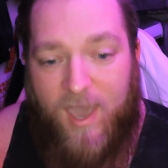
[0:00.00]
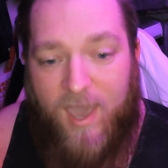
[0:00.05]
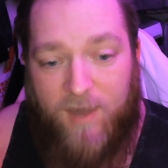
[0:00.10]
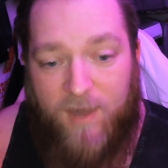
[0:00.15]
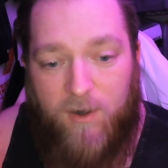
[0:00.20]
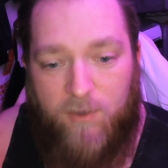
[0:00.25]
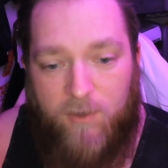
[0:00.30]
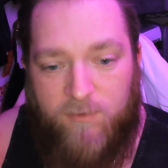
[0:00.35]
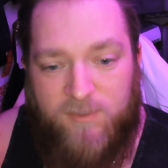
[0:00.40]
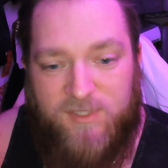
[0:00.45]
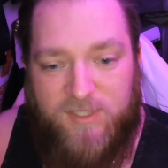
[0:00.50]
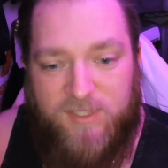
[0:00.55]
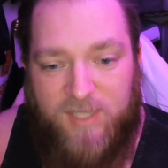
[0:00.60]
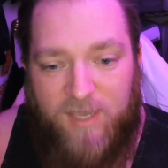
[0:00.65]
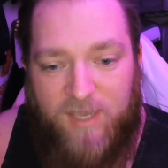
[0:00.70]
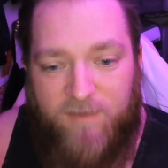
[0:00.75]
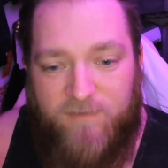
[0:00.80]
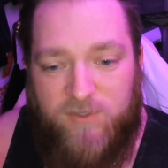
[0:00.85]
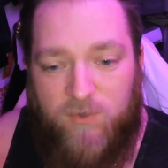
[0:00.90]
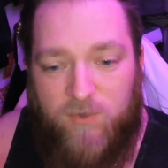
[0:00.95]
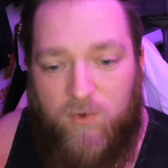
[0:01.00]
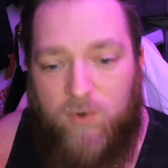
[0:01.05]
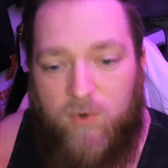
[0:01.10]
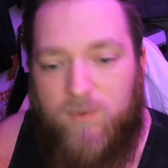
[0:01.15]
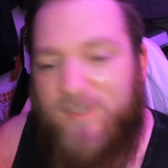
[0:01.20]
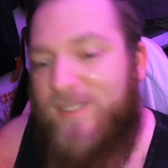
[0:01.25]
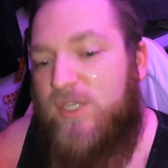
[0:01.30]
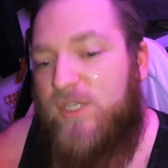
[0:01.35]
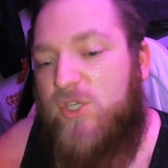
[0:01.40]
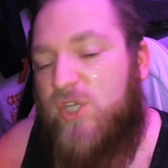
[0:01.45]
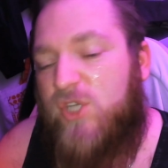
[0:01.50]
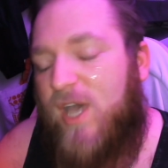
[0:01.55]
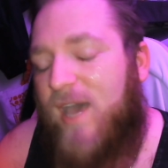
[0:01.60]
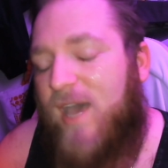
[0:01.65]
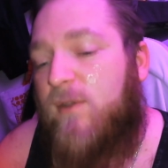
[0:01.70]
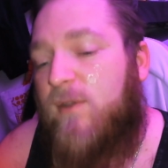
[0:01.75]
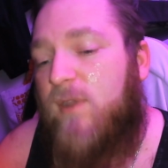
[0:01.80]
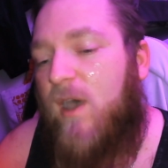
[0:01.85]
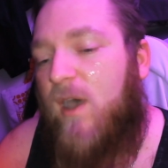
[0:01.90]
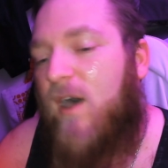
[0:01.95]
owned slaves or was the
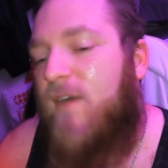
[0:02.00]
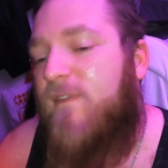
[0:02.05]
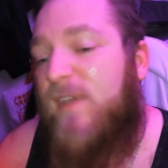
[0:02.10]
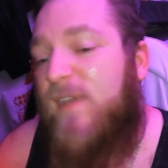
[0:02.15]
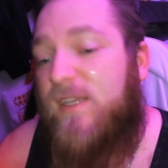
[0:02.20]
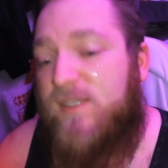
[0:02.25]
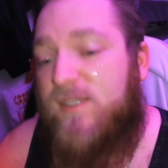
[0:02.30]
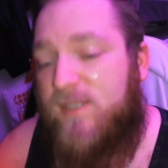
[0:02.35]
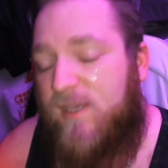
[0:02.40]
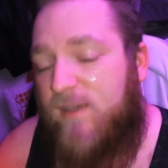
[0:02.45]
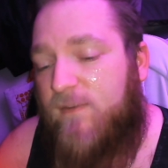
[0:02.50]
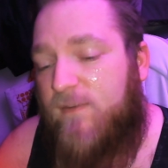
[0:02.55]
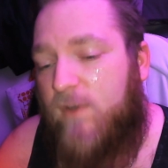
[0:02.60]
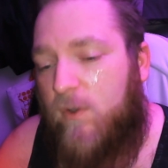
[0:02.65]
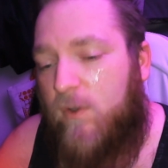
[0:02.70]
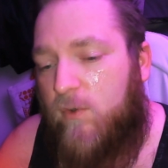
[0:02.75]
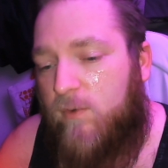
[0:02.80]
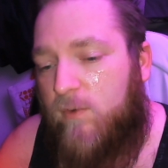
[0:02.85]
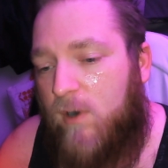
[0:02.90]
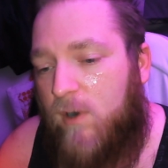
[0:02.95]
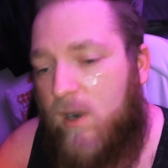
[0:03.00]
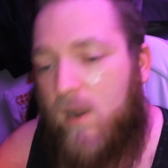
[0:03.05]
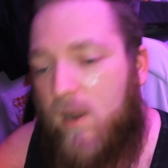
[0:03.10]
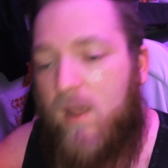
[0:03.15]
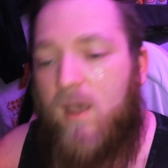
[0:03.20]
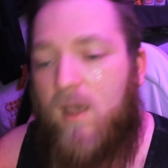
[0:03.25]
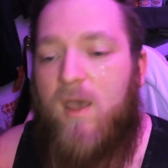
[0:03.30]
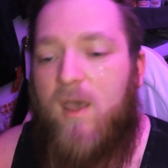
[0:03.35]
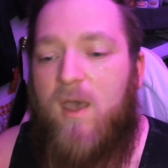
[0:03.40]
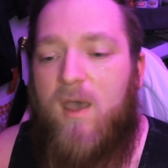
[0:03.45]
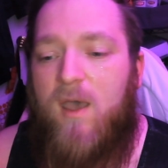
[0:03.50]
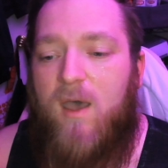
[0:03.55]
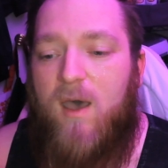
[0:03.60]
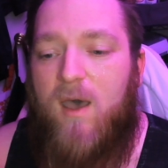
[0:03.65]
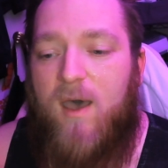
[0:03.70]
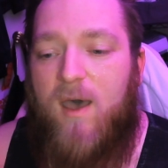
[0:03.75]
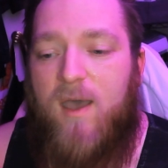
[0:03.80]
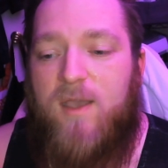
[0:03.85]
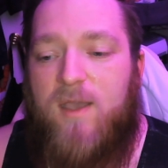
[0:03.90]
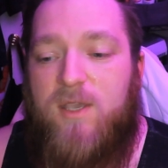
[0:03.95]
child of a slave owner.
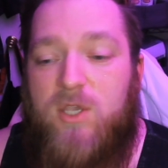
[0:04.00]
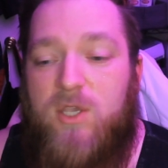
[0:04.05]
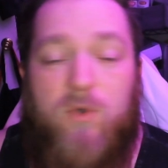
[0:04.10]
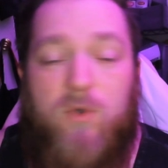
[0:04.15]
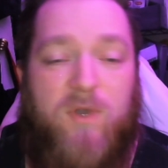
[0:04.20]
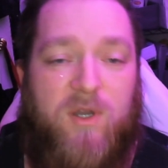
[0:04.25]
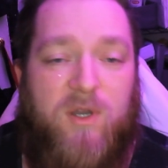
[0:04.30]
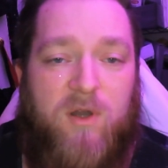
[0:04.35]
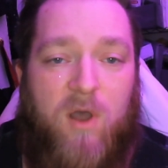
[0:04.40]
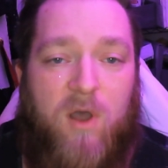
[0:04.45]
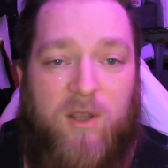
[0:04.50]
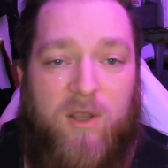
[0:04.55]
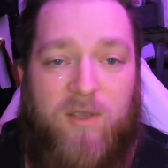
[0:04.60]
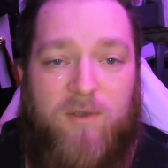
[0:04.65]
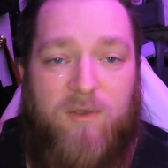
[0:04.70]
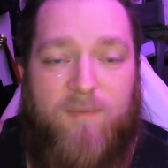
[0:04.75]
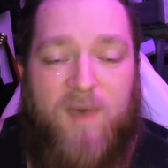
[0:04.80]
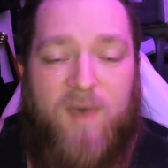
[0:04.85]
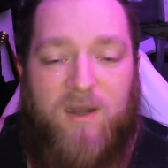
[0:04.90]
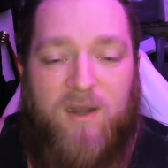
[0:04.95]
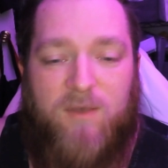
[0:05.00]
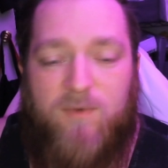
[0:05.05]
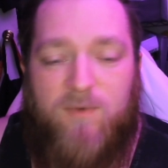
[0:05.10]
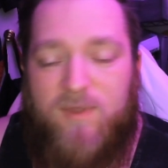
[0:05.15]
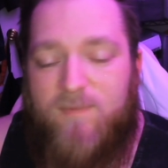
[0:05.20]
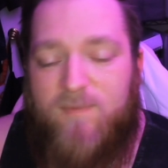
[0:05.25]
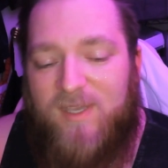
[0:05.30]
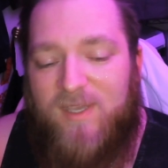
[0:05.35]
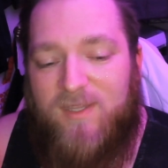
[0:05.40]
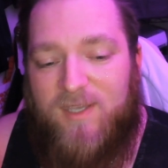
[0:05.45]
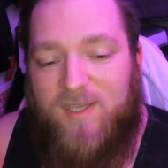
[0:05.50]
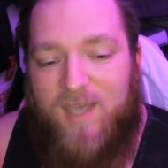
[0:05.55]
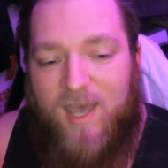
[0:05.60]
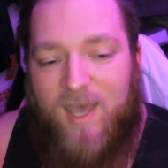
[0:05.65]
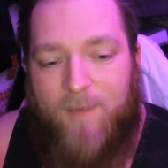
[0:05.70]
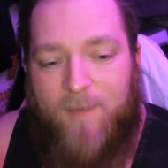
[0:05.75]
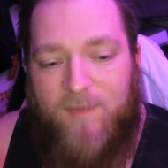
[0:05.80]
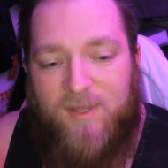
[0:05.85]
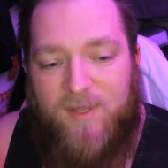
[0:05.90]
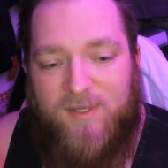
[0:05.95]
You can argue about it with me in the
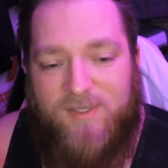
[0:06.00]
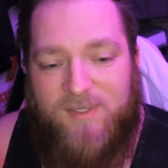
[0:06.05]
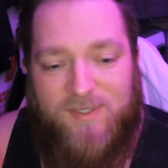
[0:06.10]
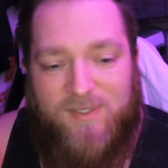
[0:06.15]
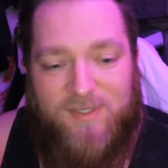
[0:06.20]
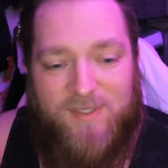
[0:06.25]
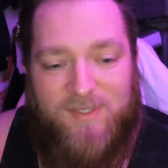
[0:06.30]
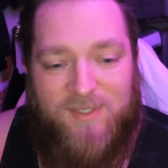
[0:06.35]
comments.